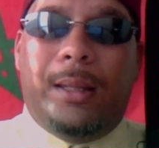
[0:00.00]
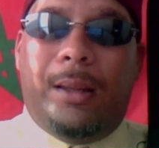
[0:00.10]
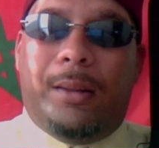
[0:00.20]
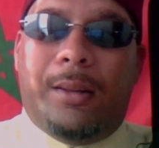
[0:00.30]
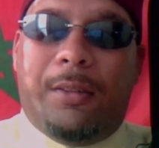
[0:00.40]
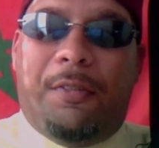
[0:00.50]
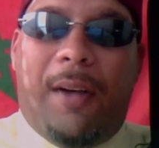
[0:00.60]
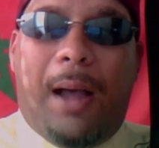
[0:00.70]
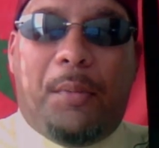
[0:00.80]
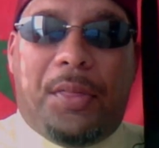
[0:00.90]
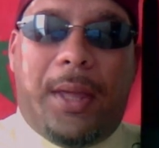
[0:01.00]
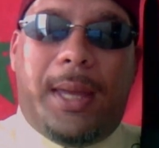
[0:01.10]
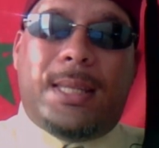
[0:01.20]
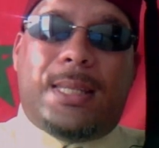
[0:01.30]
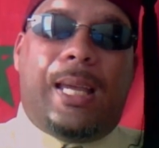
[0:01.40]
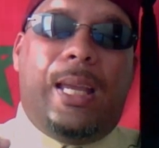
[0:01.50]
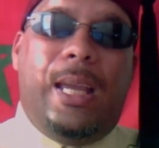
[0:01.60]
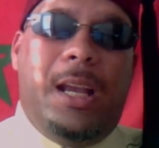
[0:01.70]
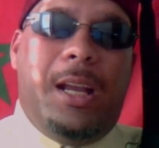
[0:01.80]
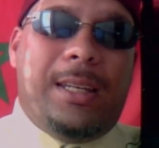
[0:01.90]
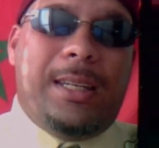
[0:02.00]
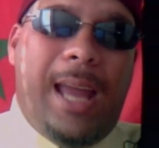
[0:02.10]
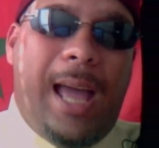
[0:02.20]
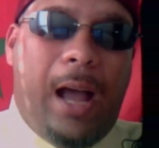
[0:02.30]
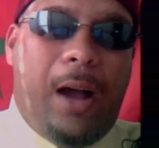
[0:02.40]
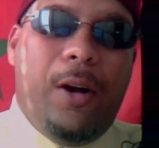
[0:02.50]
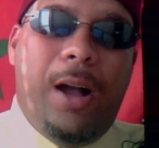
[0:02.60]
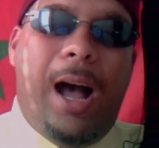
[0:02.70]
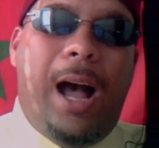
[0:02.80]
the divine within is saying here now,